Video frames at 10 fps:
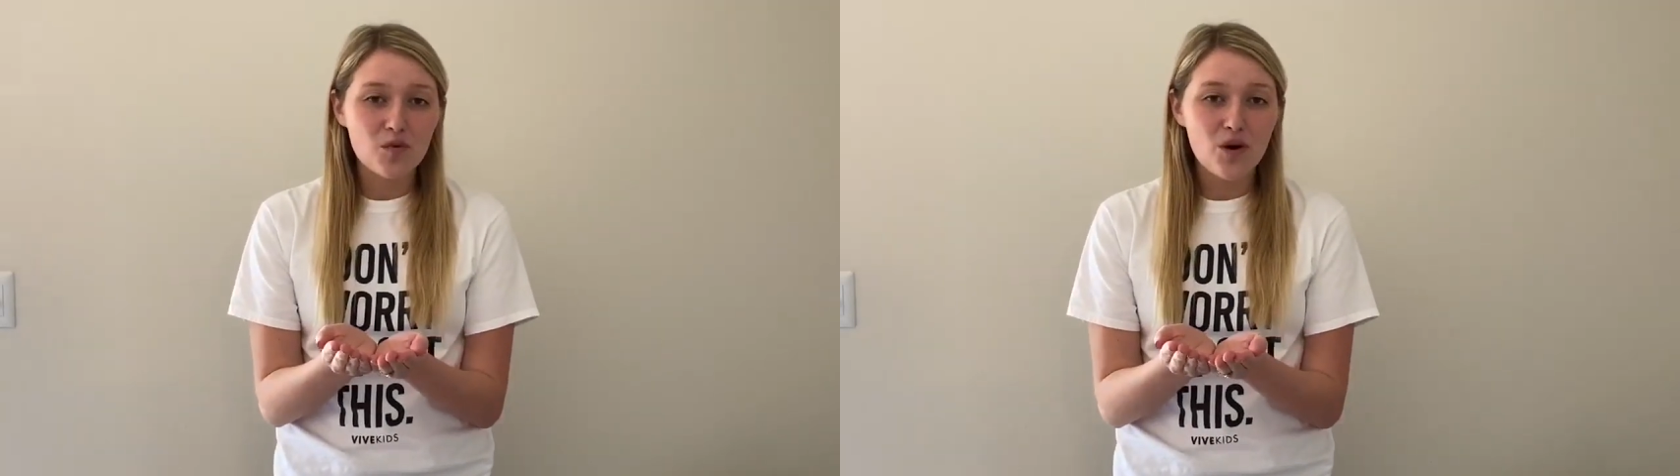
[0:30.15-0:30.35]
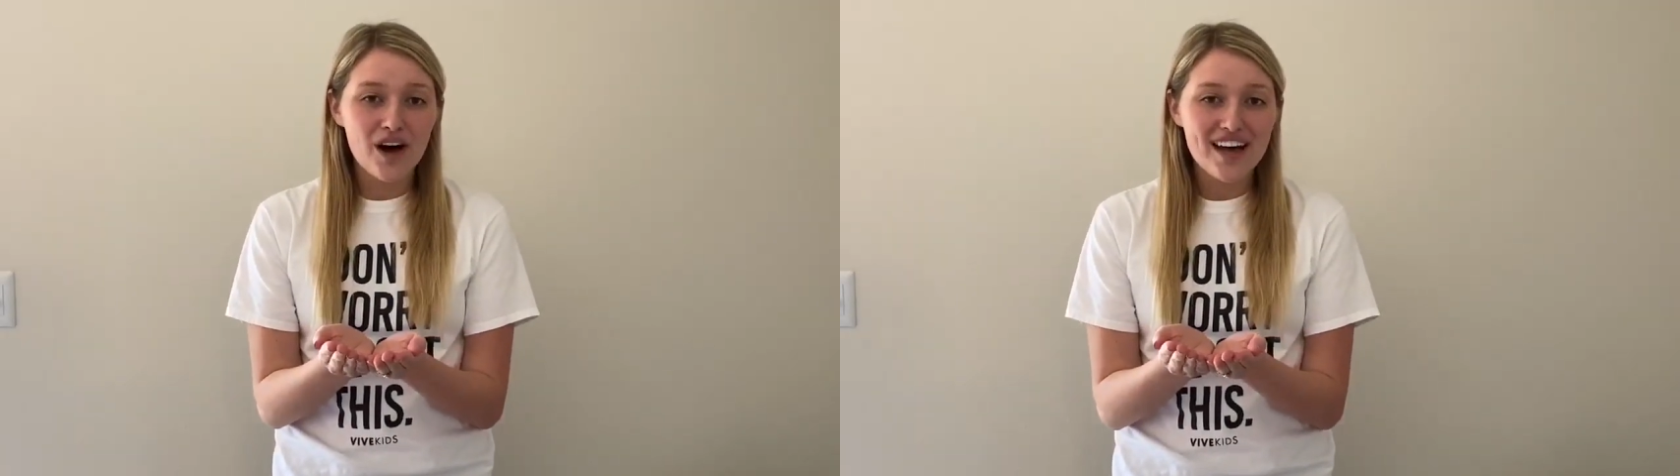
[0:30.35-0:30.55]

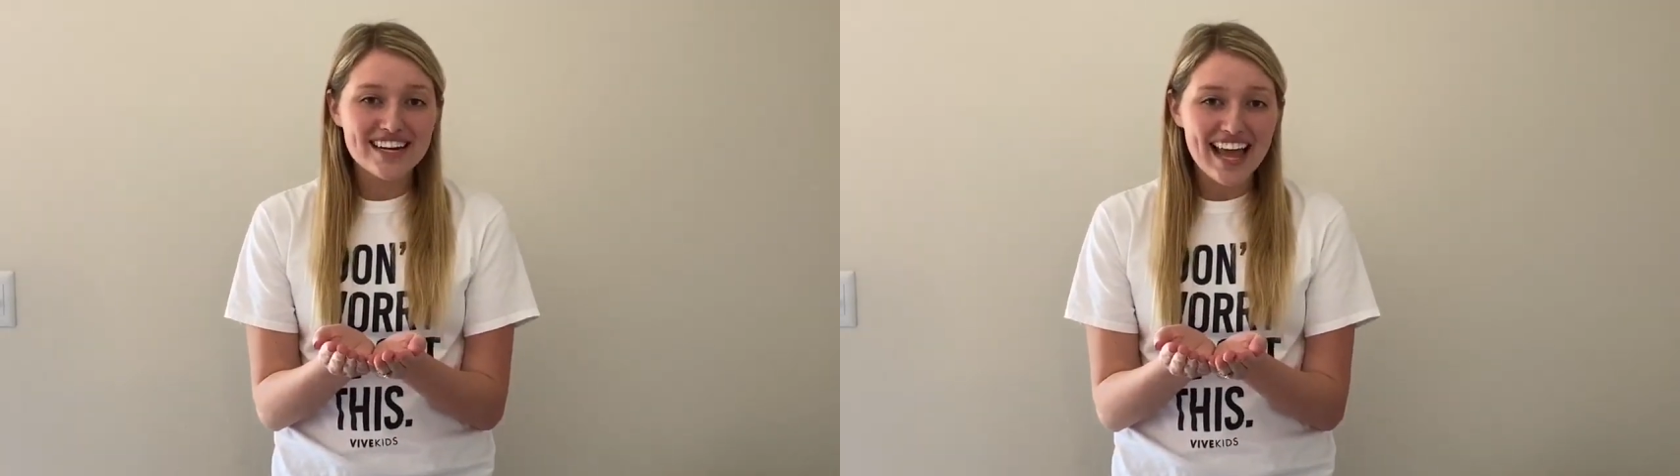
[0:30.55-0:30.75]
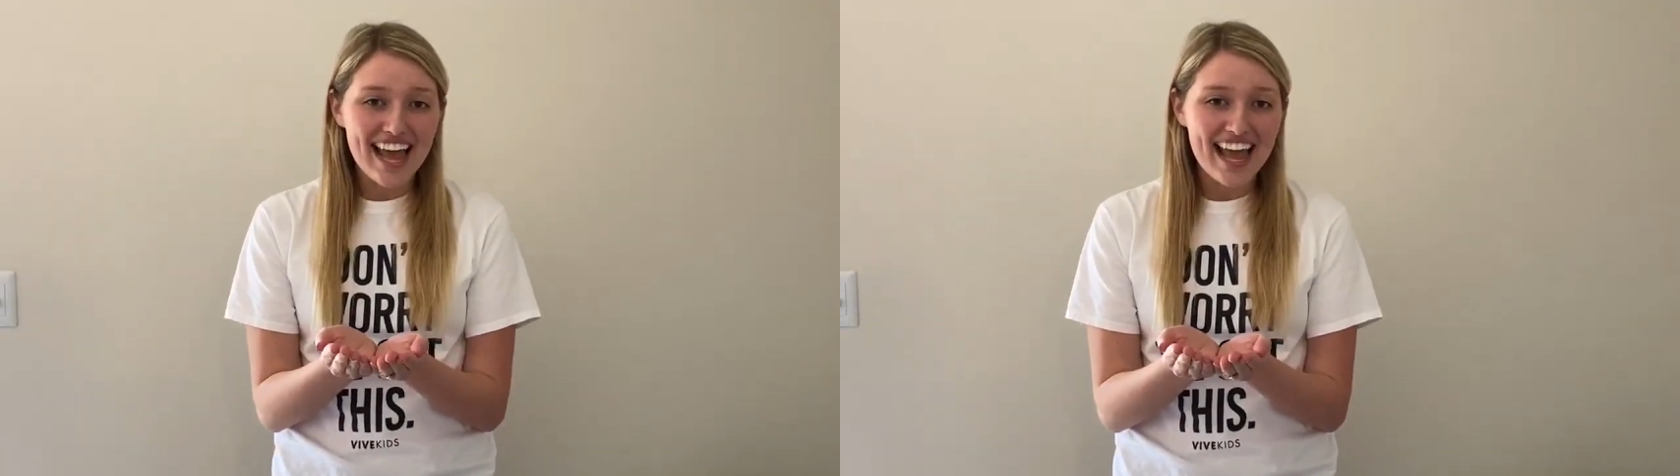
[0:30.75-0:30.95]

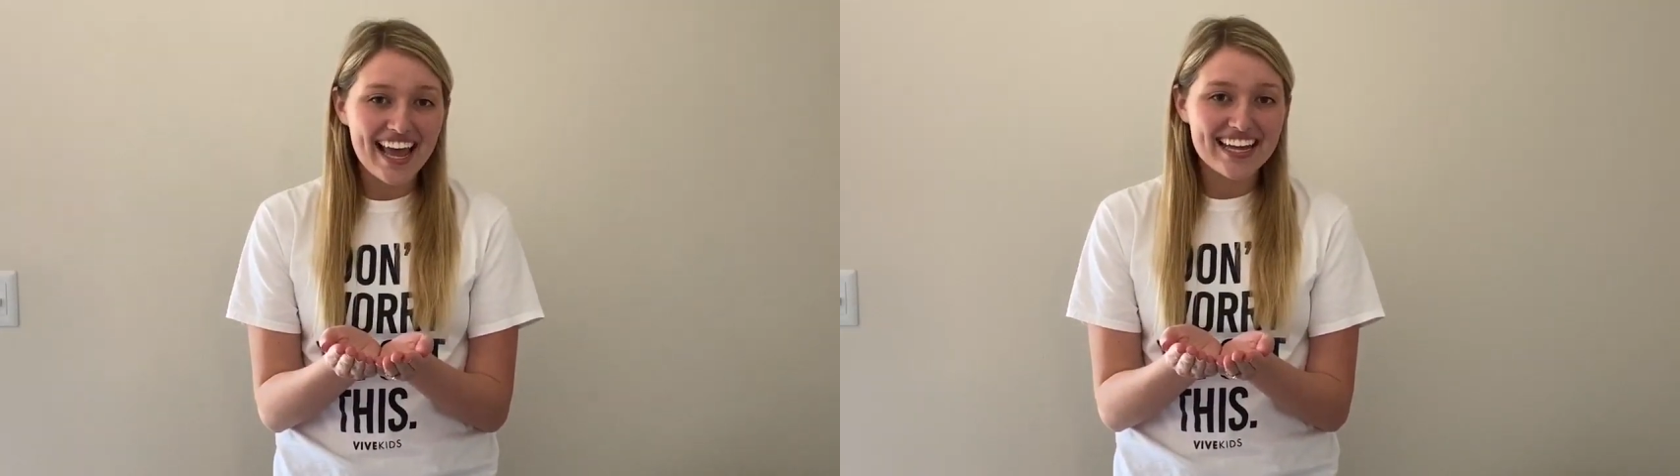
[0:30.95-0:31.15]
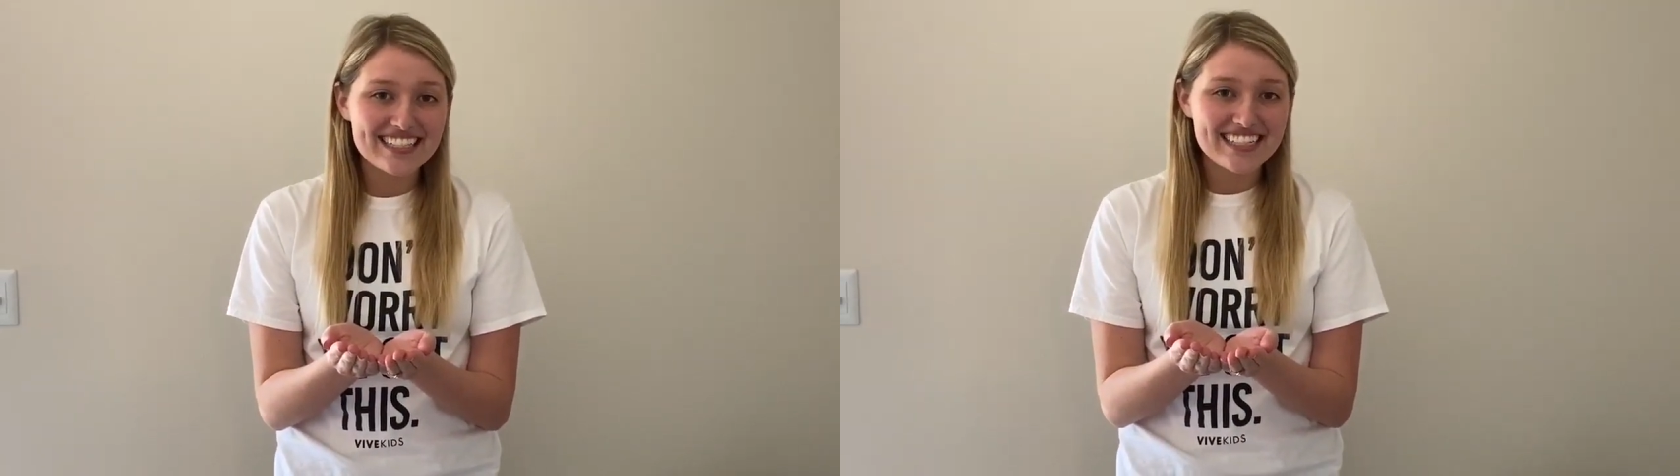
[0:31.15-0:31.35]

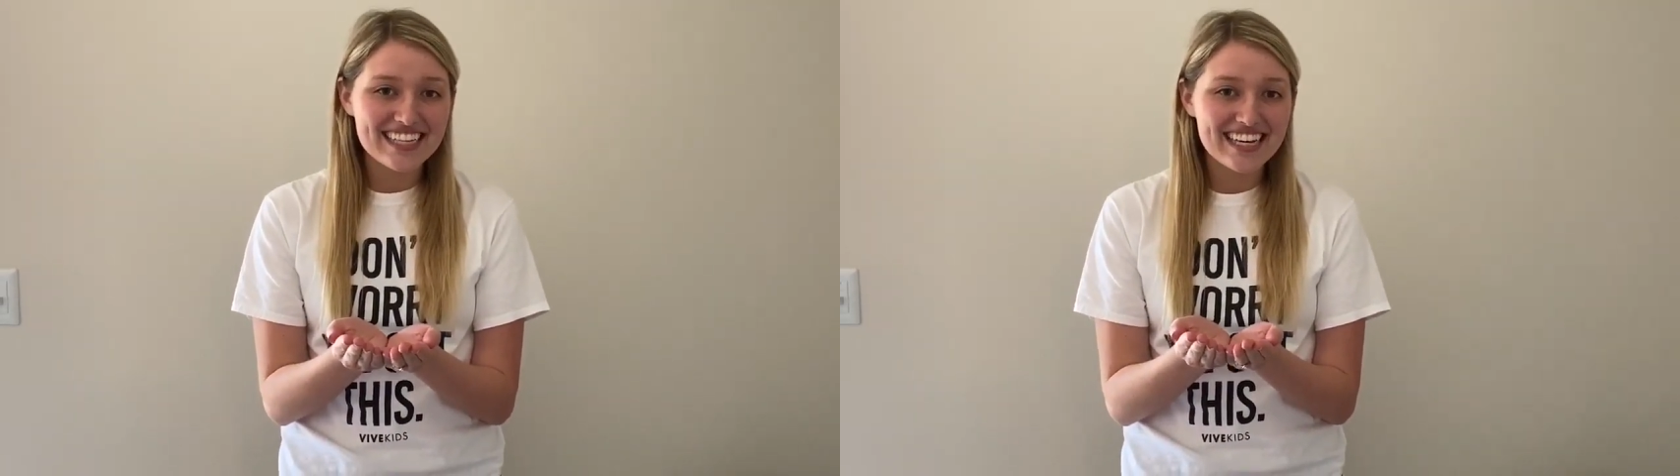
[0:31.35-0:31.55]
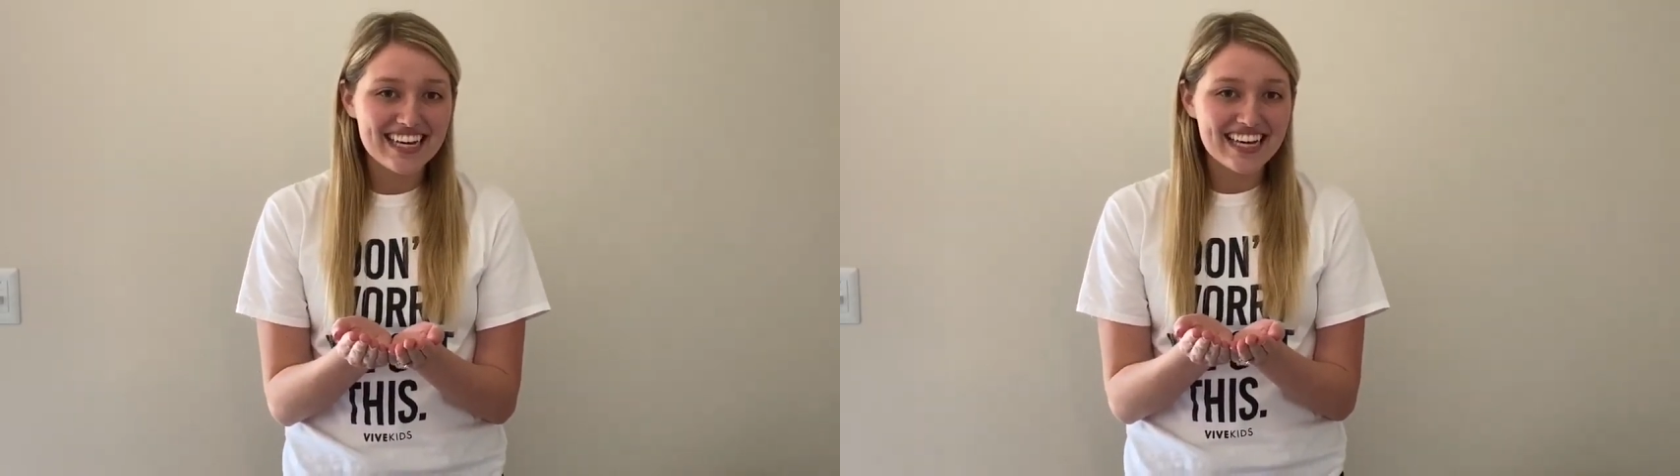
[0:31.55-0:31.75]

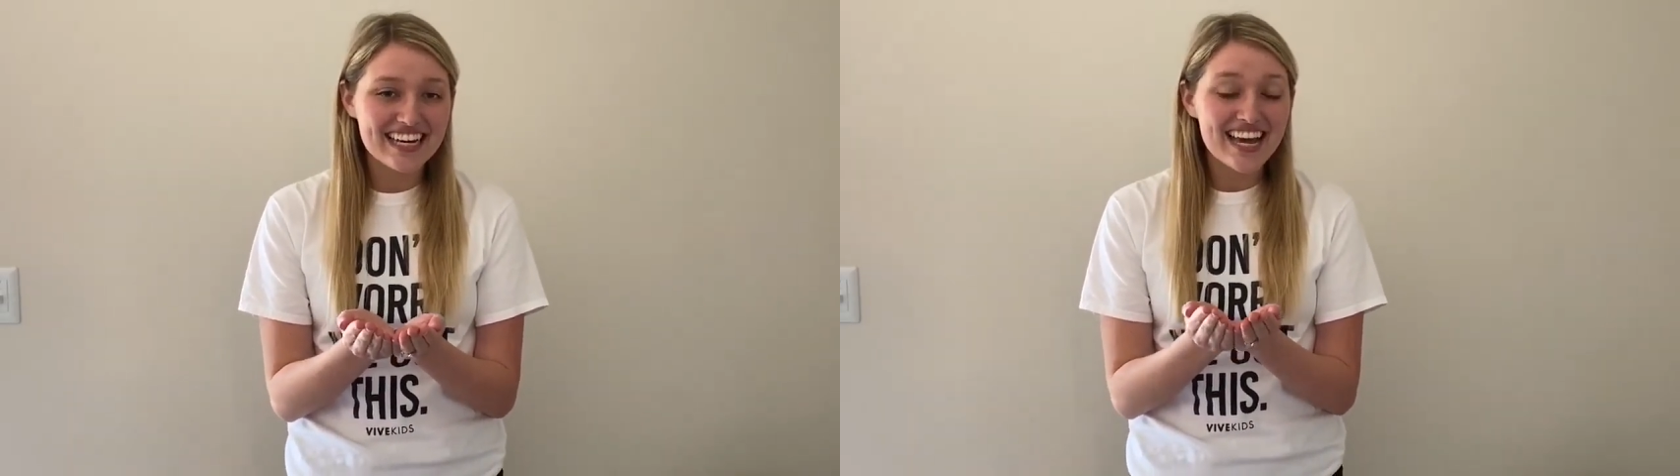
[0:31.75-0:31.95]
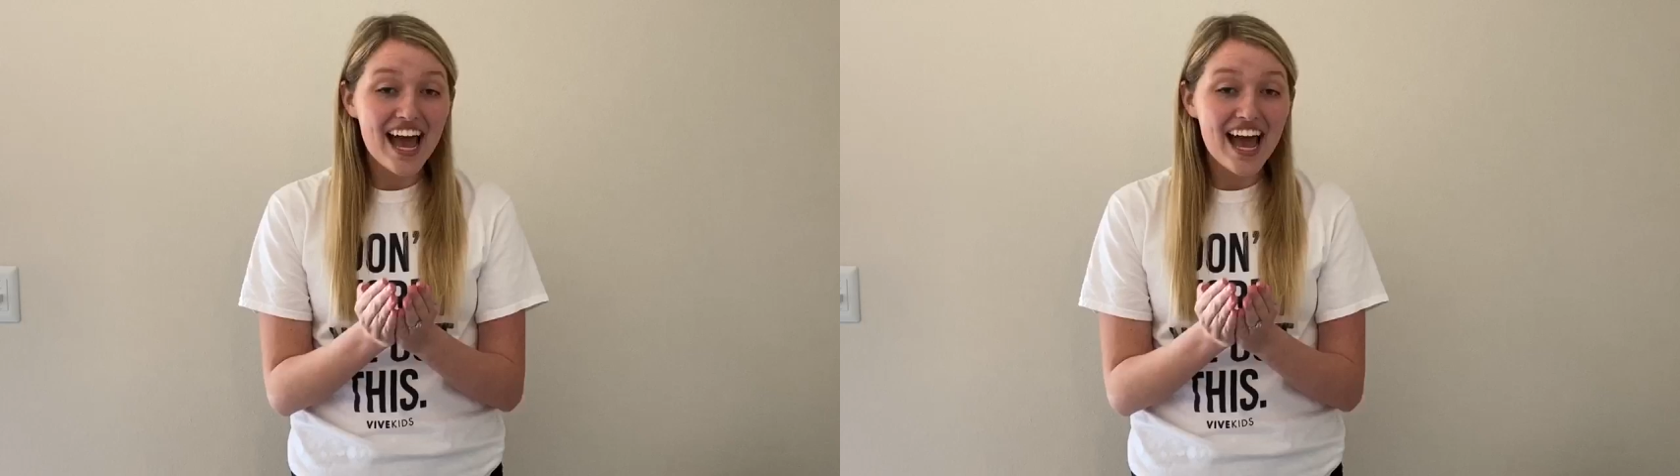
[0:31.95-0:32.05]
1:18.